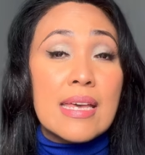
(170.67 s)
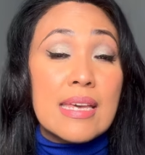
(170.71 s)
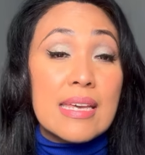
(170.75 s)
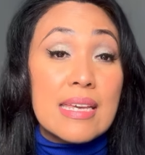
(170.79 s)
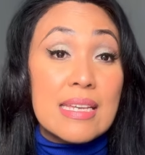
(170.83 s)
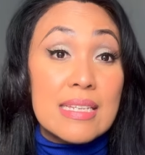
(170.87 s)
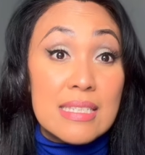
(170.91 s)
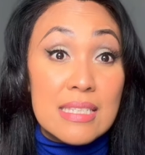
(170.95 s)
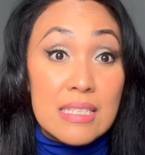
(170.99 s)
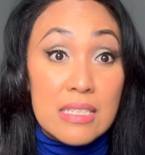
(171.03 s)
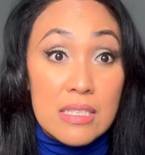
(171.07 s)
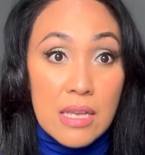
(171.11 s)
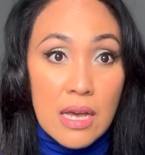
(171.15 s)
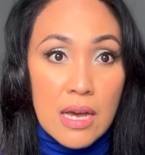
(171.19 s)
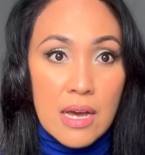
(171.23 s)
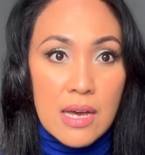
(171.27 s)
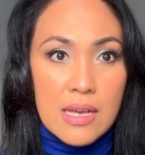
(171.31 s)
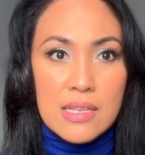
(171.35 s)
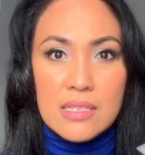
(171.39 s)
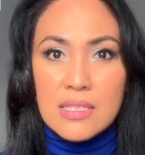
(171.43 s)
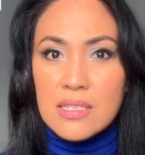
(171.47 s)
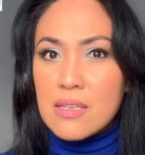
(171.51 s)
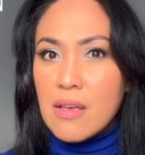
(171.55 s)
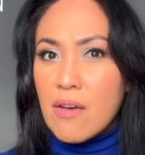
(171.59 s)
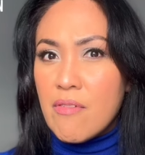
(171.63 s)
It's
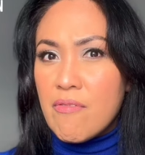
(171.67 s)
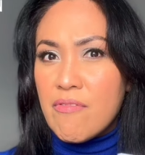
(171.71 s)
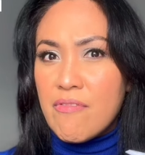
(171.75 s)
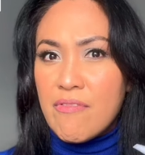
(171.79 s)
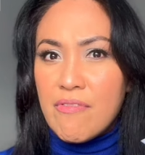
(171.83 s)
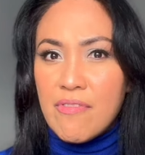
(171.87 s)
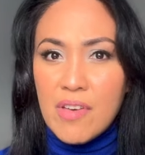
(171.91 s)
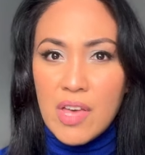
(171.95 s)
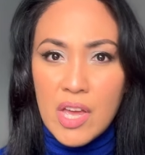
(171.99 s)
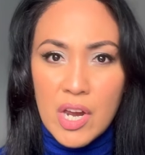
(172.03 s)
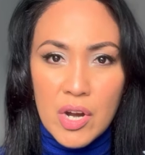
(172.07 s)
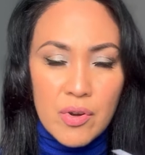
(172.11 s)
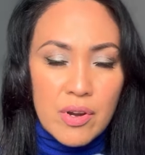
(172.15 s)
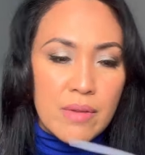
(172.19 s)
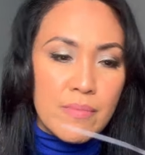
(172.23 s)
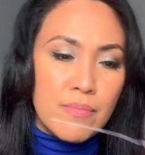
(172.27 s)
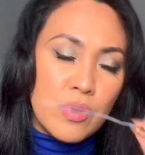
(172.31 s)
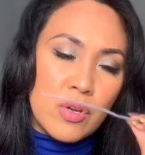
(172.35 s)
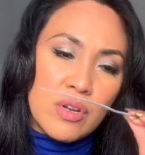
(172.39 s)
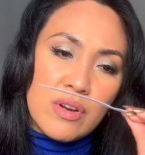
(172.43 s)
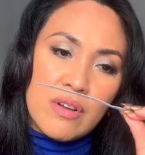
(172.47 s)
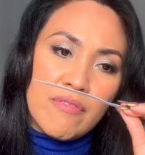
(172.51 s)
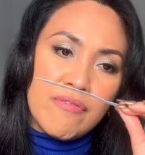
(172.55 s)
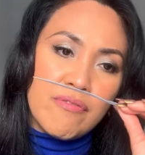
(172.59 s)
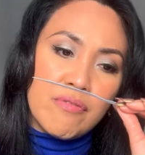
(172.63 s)
nice, very
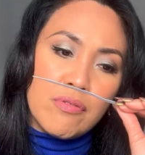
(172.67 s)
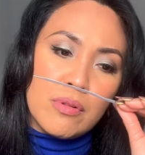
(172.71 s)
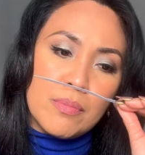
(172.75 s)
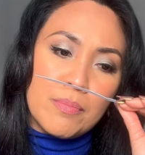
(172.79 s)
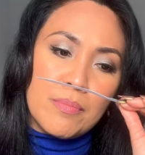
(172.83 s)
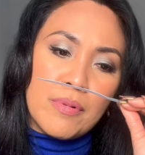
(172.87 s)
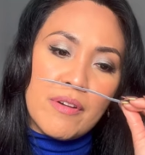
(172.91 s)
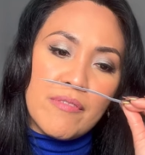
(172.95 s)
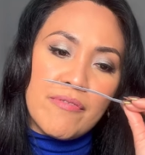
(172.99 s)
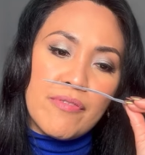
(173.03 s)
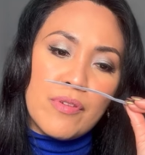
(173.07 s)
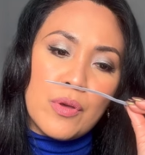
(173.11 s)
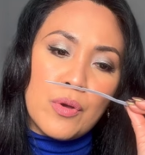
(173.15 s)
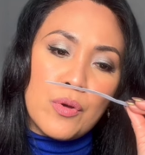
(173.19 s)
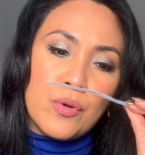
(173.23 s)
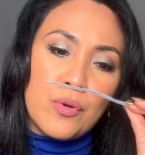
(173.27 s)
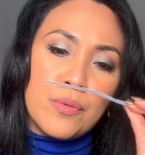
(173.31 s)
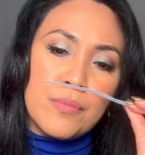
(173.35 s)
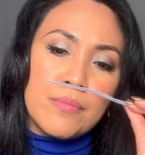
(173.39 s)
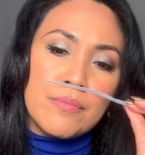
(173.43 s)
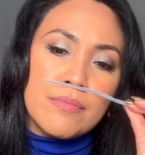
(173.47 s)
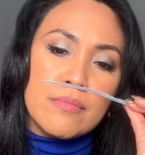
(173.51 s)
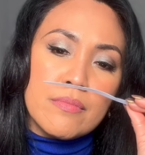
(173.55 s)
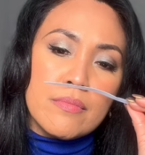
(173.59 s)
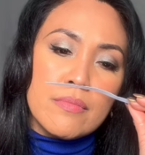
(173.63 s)
beautiful
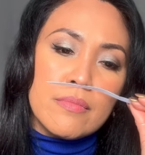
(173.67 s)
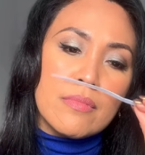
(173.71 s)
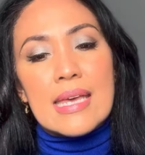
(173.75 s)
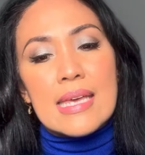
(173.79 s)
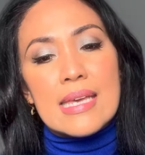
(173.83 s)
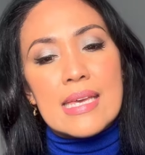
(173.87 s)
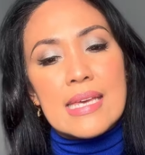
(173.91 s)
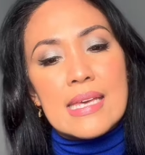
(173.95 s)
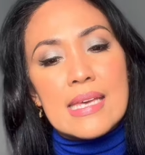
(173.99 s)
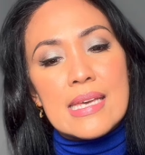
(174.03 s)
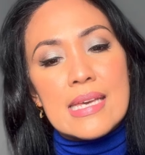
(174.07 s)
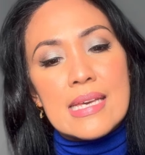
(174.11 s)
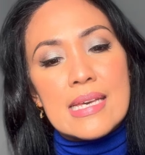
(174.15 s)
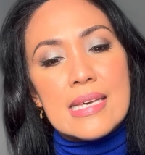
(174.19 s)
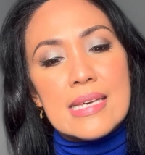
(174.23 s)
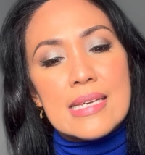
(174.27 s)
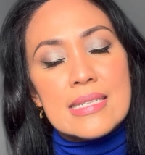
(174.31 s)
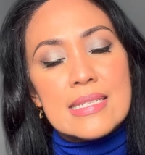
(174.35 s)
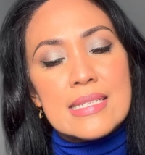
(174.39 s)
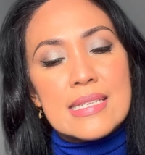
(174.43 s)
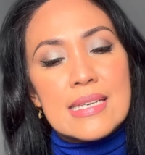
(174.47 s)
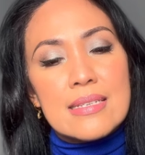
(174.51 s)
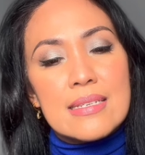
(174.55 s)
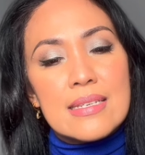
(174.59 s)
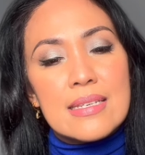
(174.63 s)
perfume.
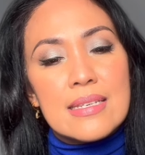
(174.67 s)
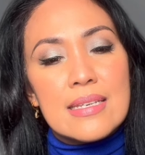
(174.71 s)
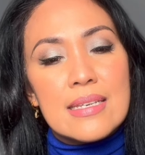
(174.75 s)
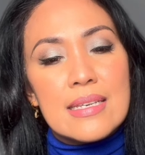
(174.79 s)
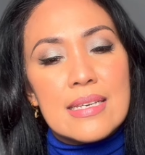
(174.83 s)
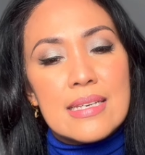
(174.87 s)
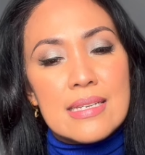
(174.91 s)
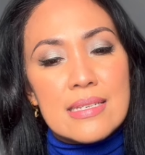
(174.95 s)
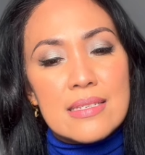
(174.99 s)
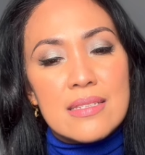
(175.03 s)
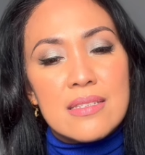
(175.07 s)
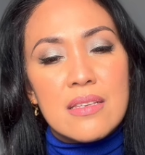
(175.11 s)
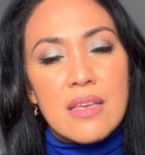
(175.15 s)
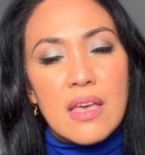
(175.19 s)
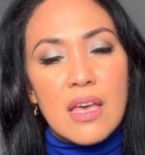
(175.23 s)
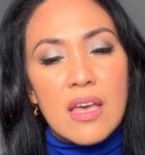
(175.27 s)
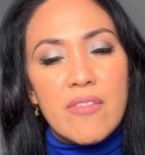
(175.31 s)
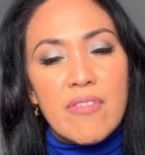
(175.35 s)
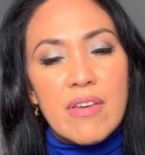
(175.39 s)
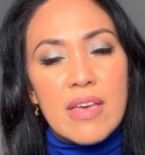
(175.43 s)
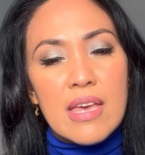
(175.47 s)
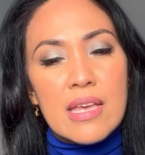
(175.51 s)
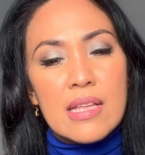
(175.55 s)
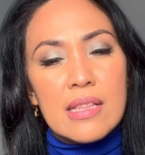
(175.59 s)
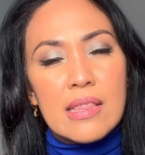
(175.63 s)
It is
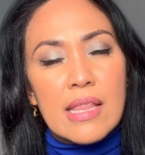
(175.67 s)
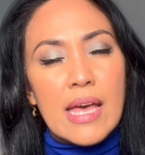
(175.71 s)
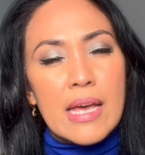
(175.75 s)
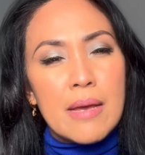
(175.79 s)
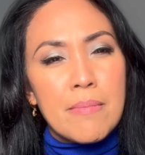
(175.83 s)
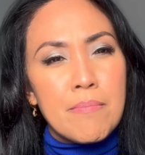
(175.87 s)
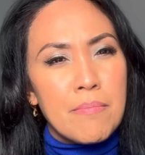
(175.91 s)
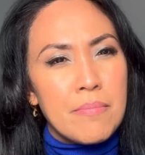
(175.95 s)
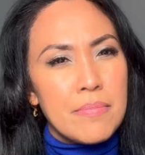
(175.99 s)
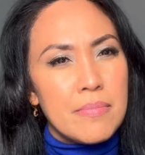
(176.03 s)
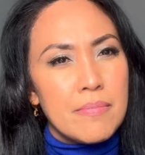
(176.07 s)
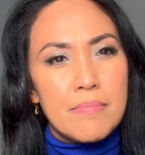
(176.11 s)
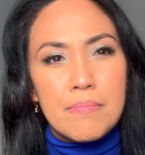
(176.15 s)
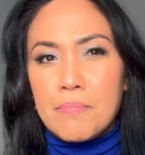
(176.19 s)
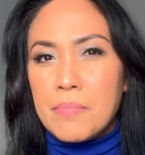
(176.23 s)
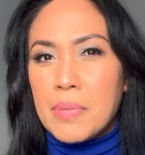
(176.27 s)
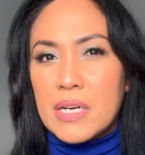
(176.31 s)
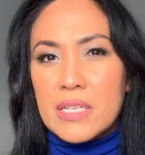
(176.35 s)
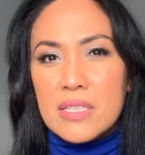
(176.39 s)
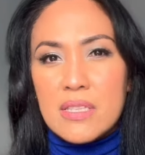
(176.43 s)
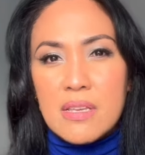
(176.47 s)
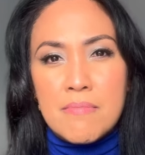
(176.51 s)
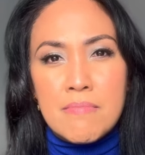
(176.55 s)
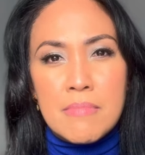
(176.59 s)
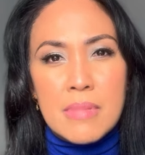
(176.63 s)
giving like
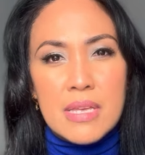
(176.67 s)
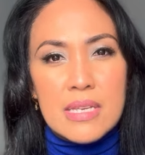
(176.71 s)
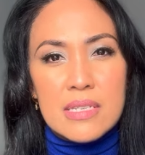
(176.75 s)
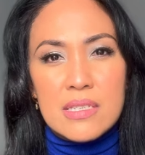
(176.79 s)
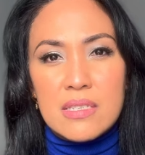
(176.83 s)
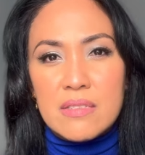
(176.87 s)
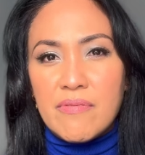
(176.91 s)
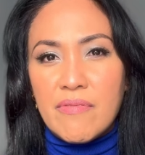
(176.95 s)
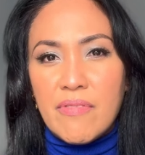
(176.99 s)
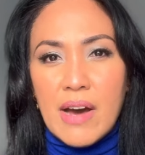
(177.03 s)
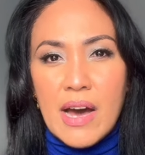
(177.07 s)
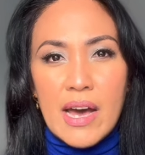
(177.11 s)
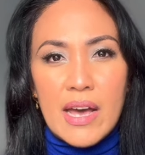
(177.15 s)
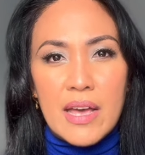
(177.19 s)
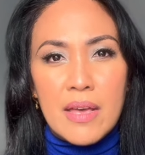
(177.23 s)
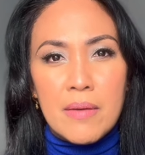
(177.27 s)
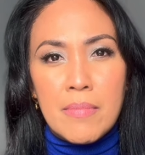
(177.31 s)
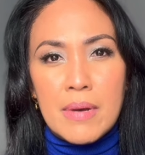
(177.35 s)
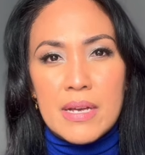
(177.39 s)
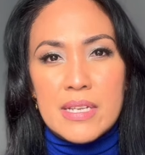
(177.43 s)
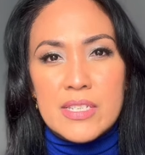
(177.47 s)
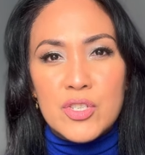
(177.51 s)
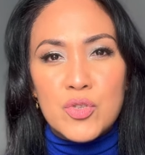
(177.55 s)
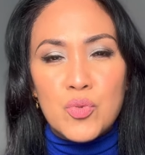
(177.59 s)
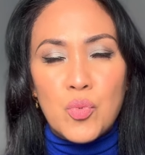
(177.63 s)
body mist vibe
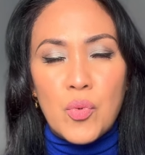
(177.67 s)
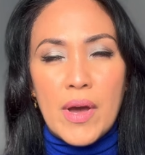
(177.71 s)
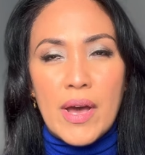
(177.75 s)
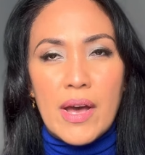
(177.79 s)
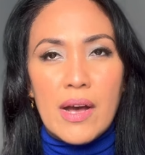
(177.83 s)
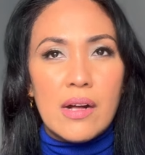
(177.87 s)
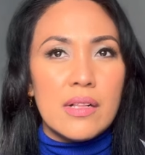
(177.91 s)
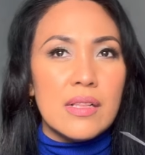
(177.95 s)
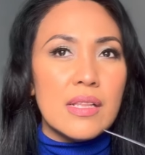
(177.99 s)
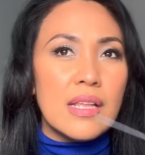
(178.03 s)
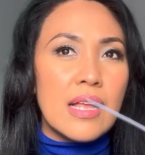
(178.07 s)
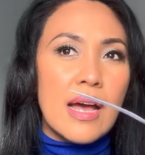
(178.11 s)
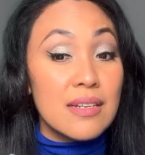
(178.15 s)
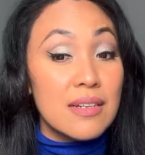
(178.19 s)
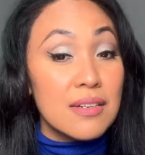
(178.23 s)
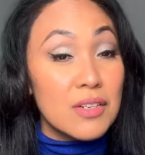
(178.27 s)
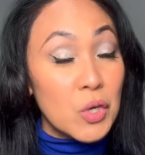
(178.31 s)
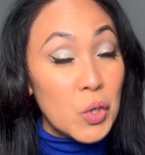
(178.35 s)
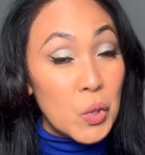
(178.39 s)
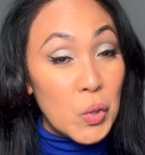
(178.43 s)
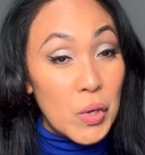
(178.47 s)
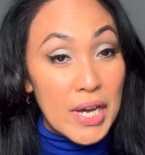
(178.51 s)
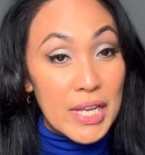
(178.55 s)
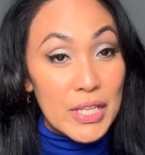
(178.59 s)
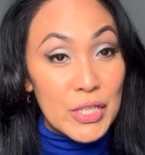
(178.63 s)
as well.
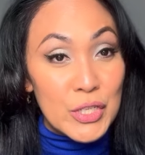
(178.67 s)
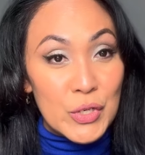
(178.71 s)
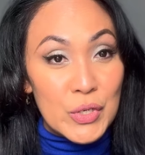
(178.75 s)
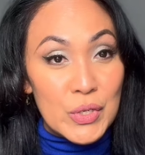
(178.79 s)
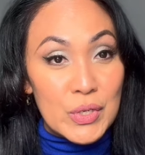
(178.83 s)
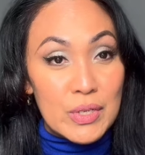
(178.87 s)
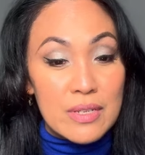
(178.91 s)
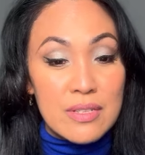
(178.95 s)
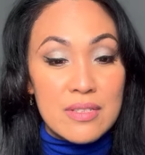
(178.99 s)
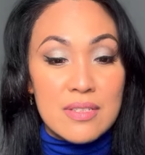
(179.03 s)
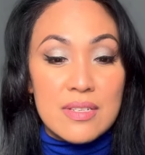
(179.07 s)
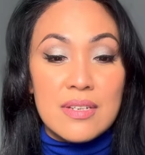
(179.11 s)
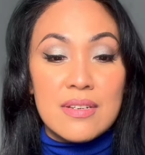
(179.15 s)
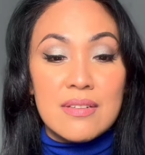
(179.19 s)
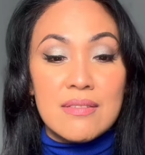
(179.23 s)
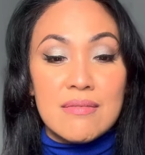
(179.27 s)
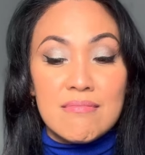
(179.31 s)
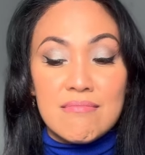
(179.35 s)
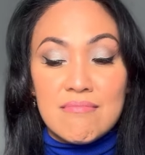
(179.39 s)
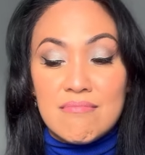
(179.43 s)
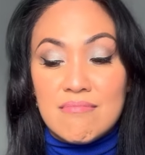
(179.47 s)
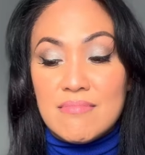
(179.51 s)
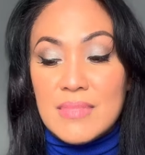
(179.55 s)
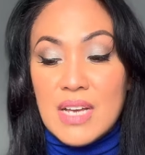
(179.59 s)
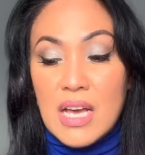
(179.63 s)
Quite good,
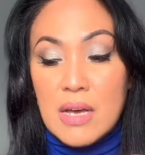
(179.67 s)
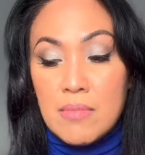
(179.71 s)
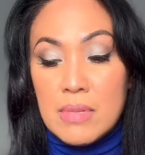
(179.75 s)
I